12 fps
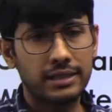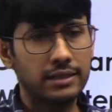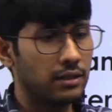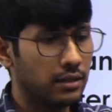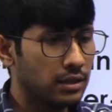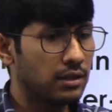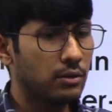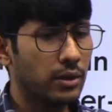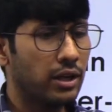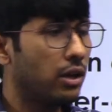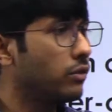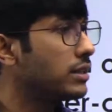
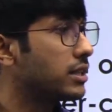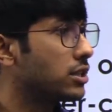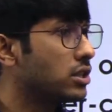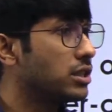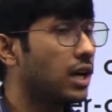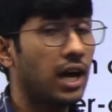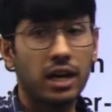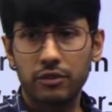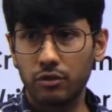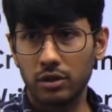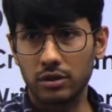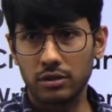one-on-one sessions are
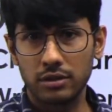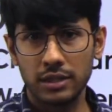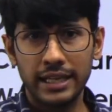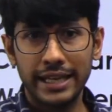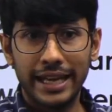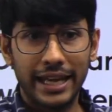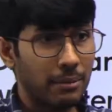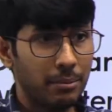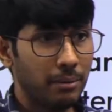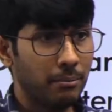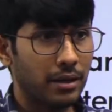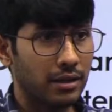for.
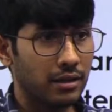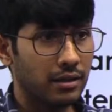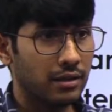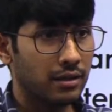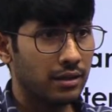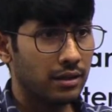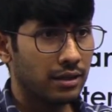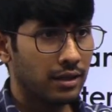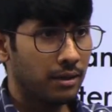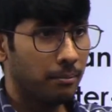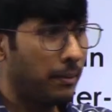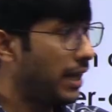Remember,
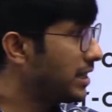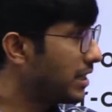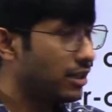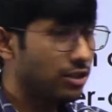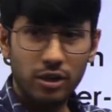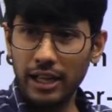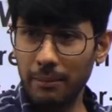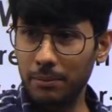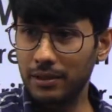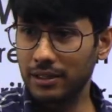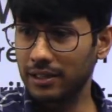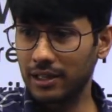magic does not
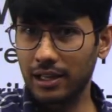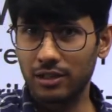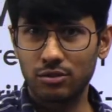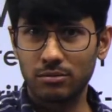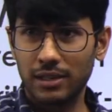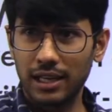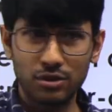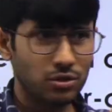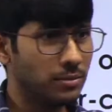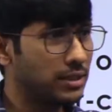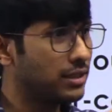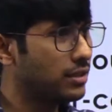happen in the classroom.
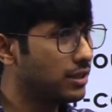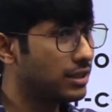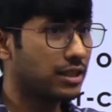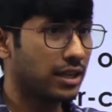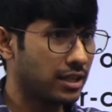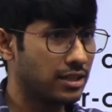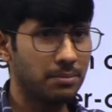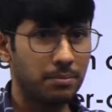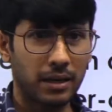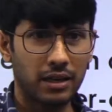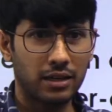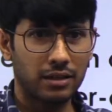Classroom is just the strategy
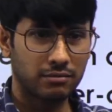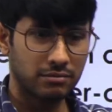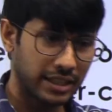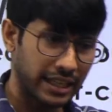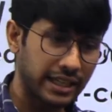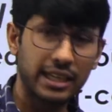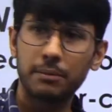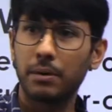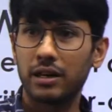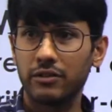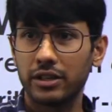part, the technique part